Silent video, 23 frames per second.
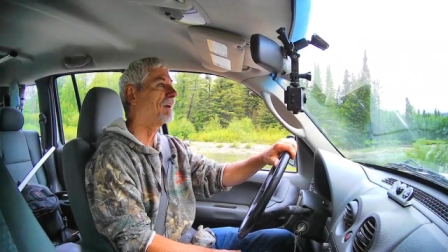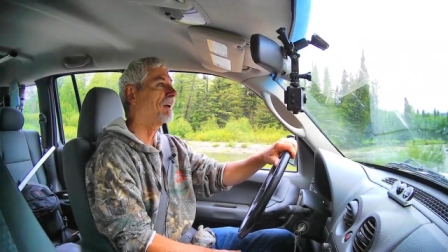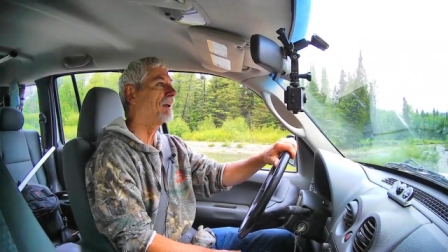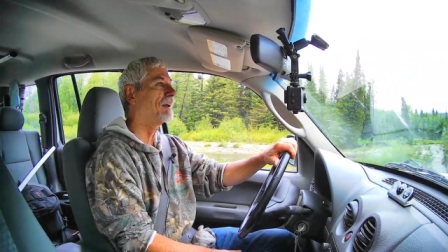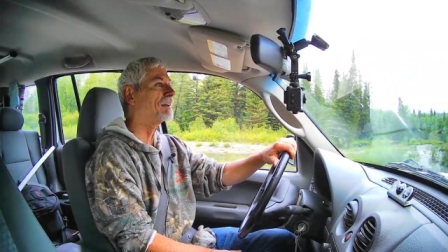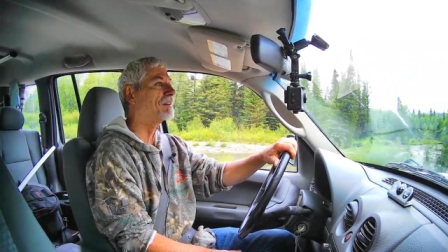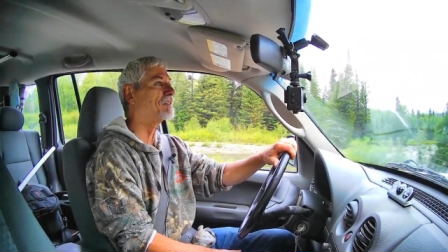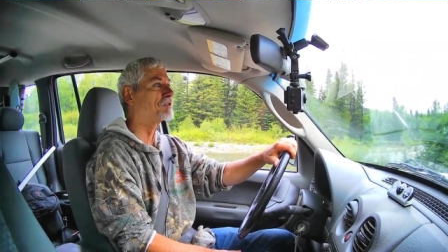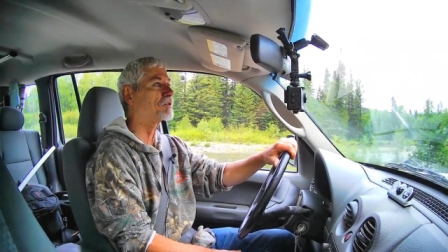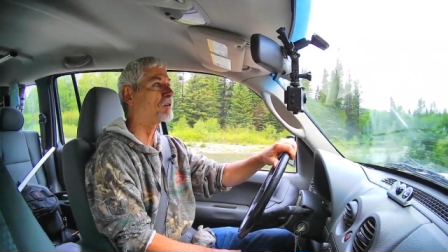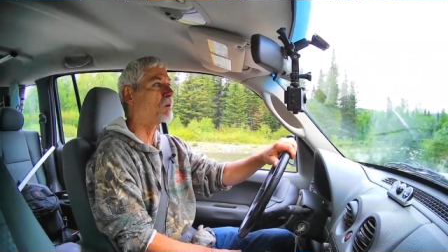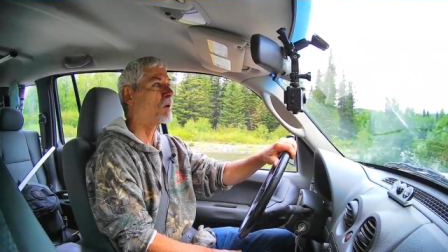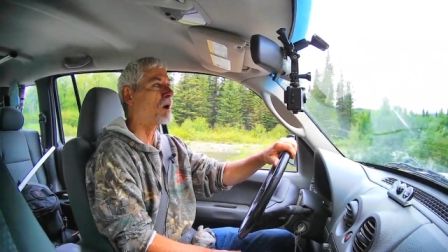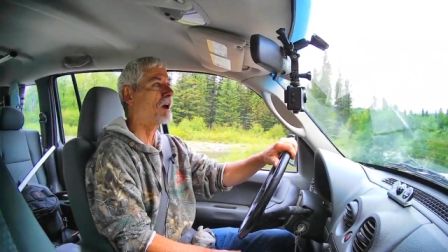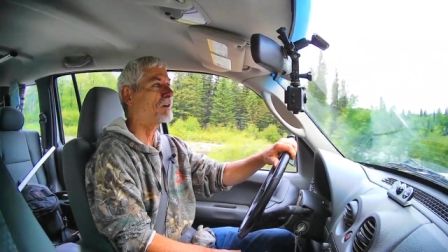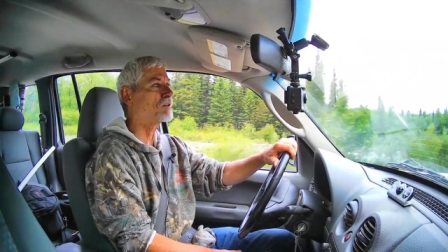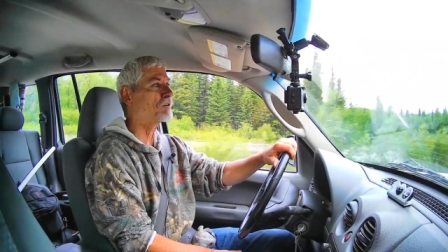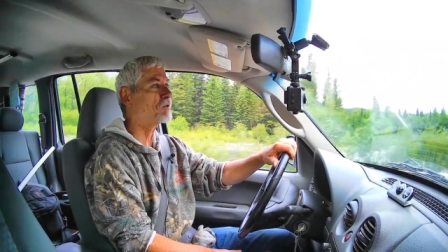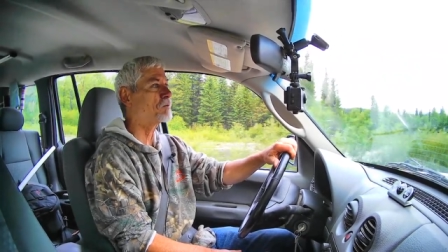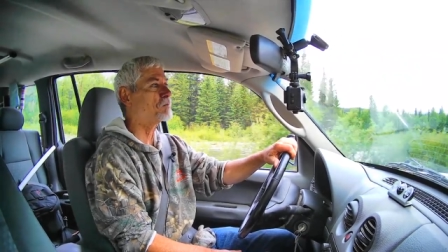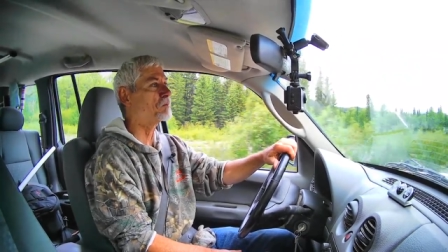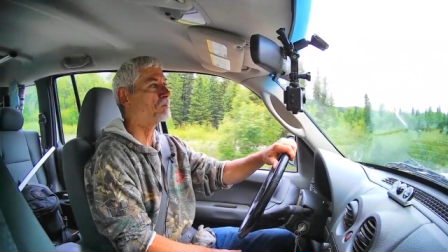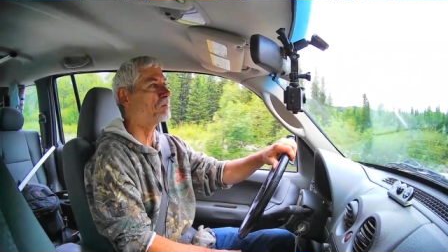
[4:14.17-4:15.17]
And so I
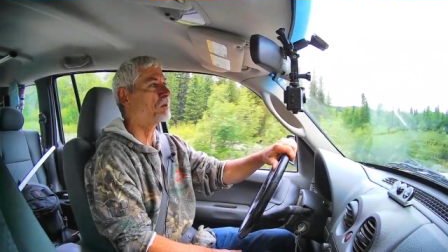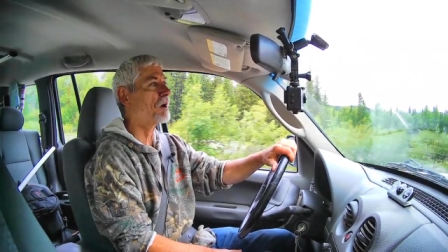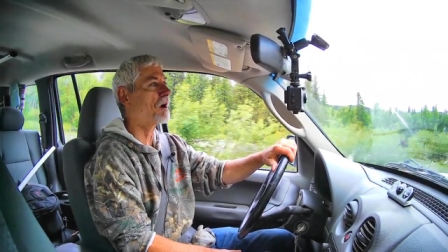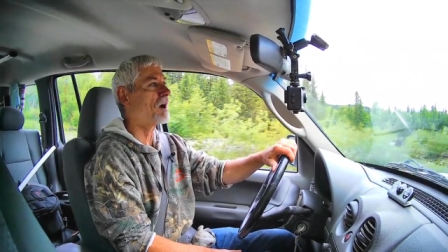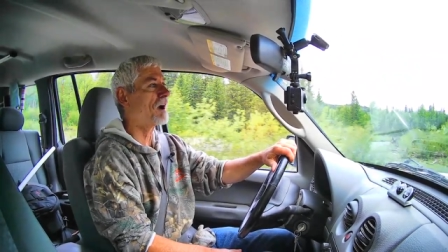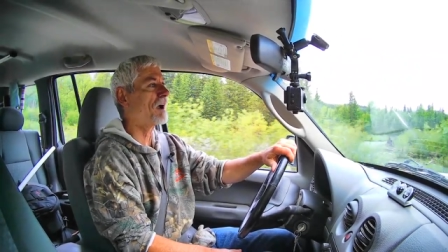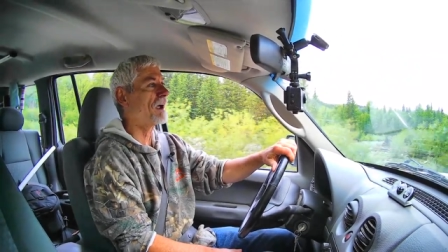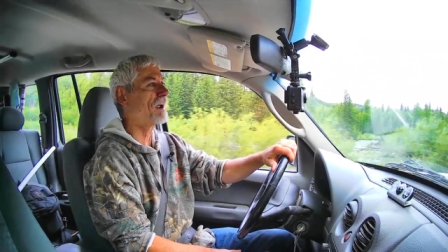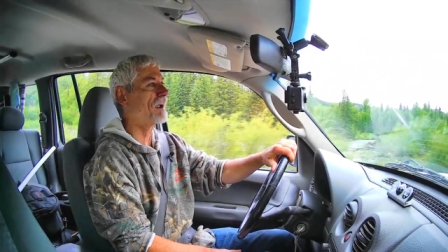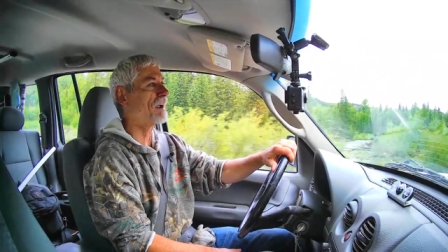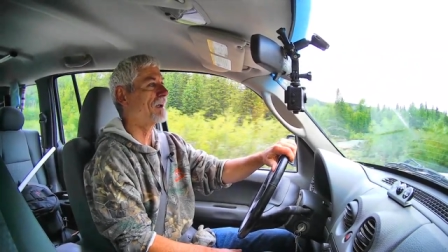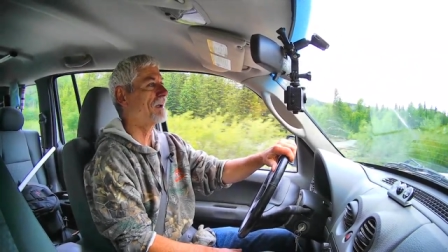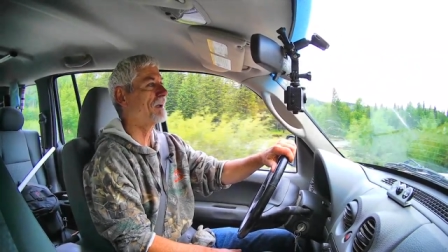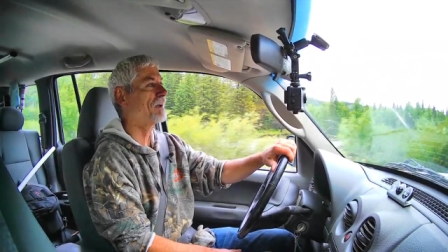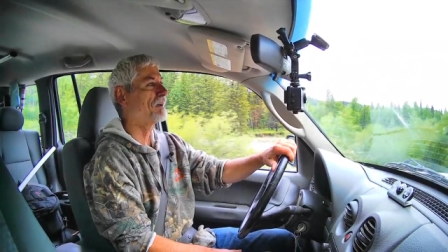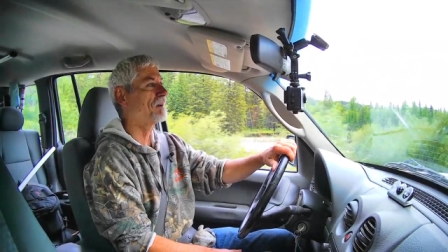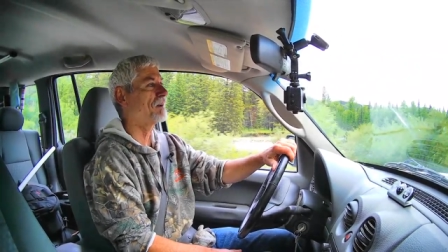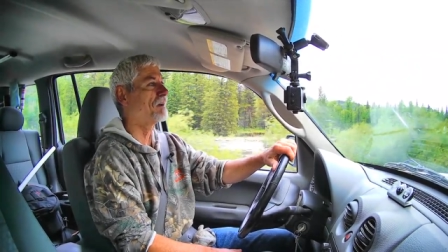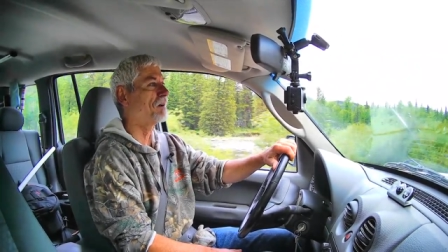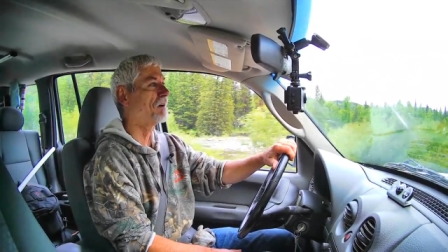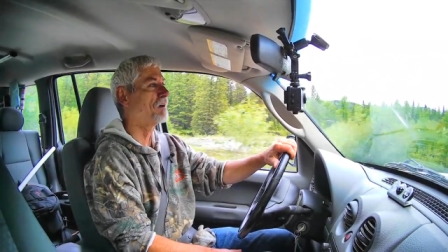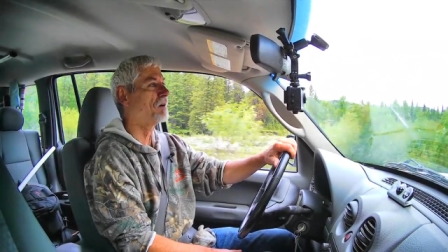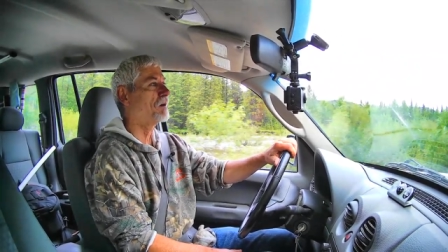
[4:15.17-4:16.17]
don't buy
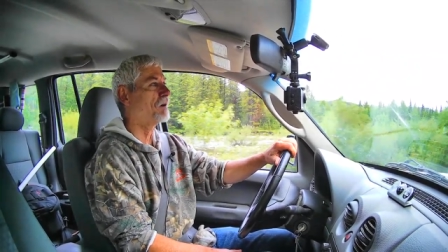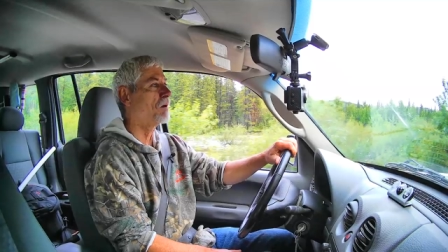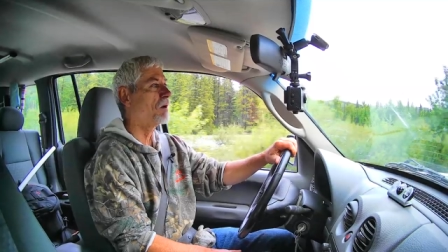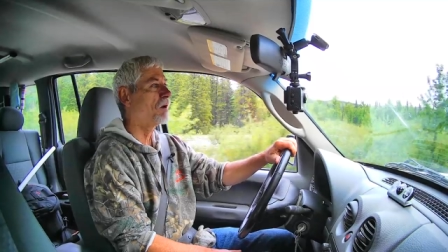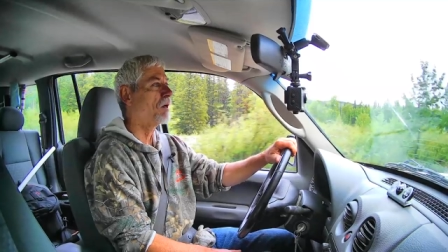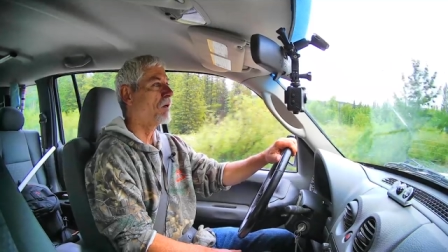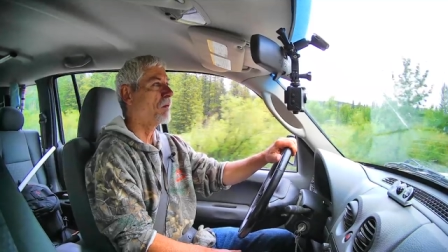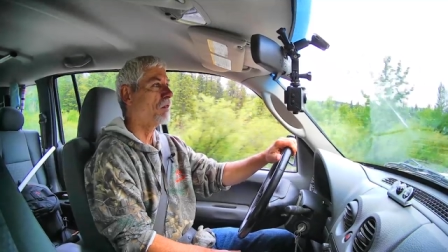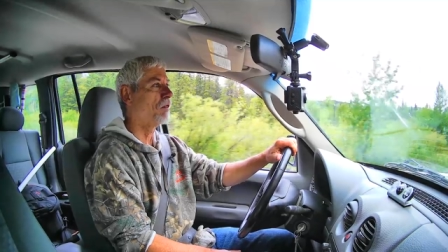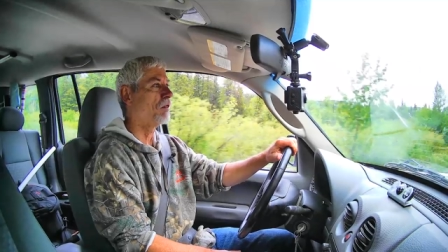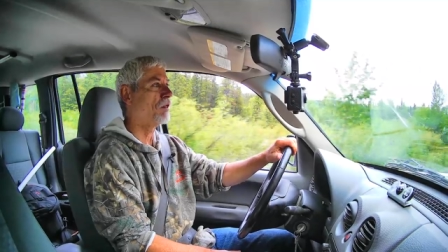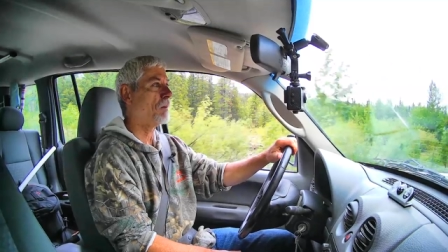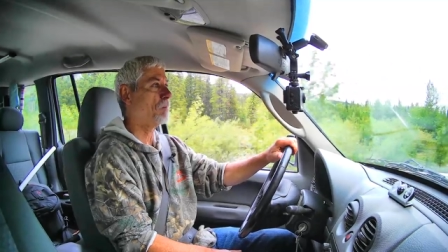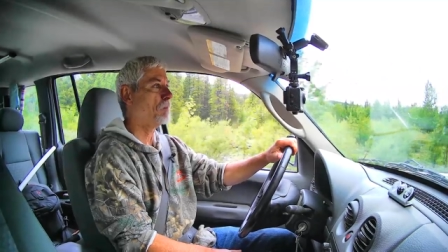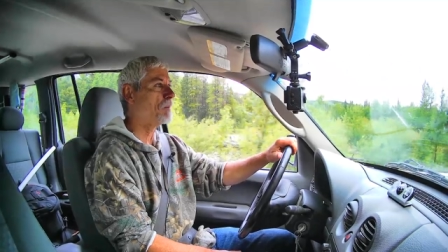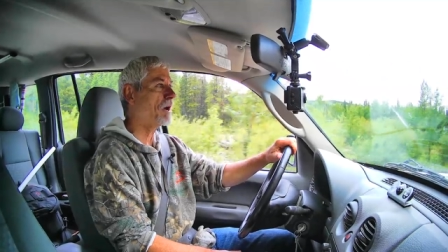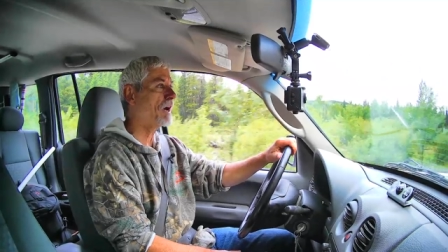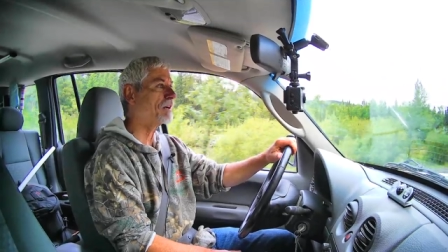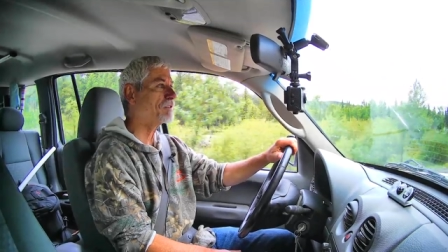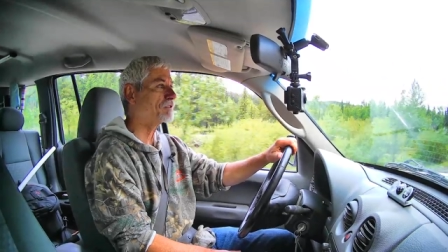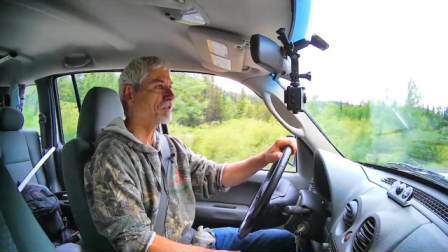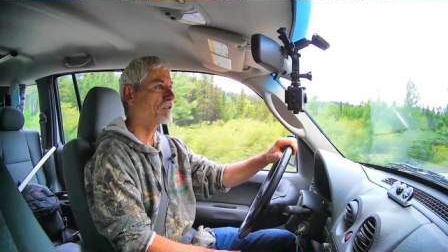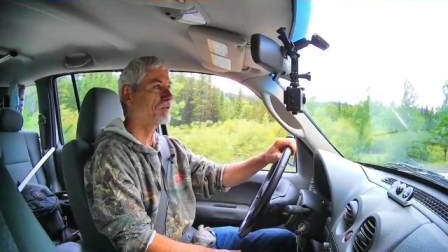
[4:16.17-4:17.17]
the
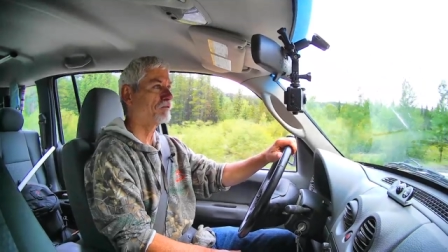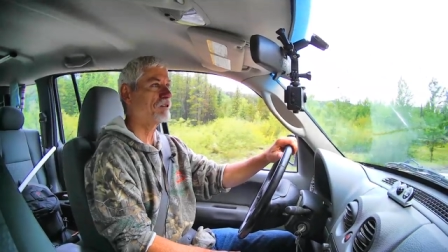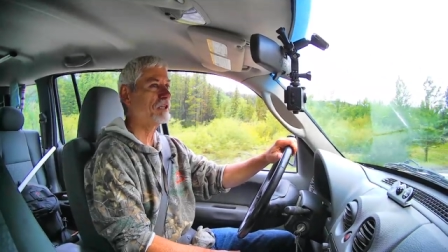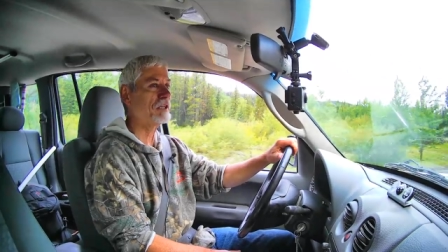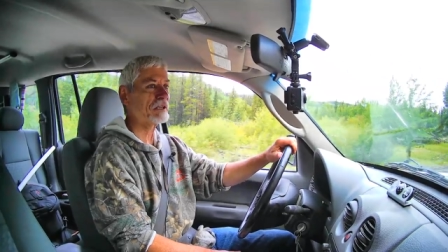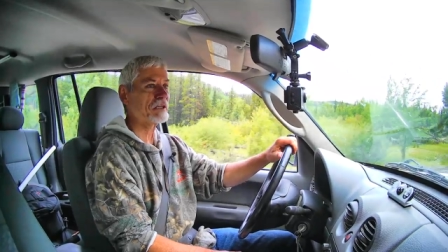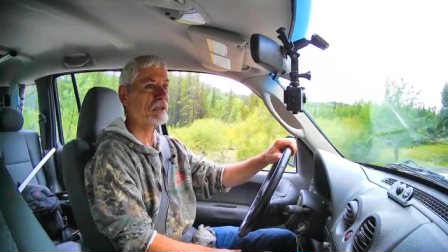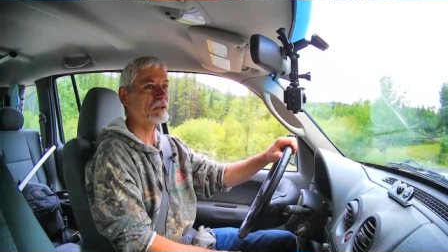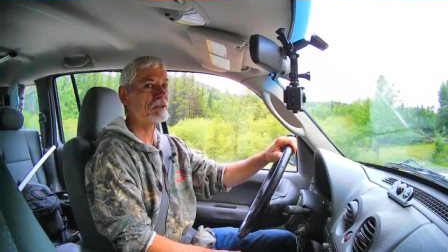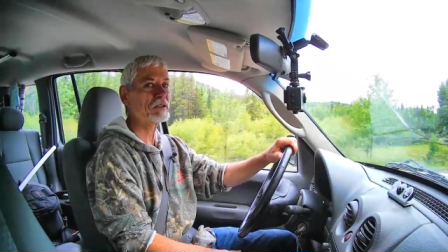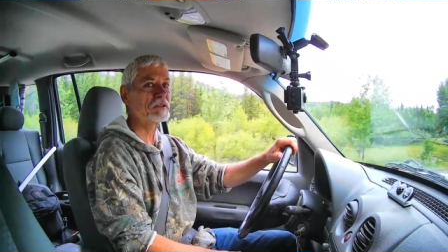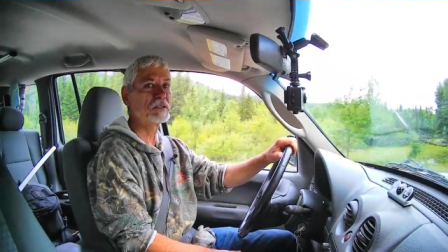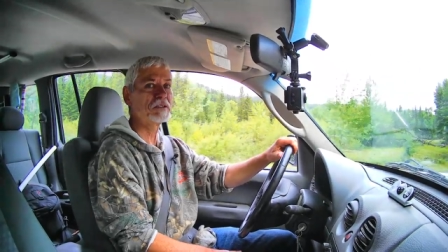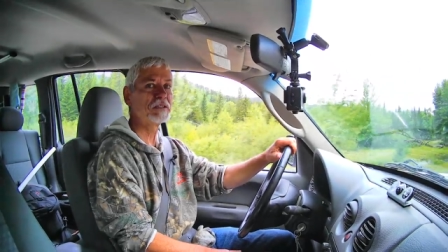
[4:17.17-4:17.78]
best vehicle.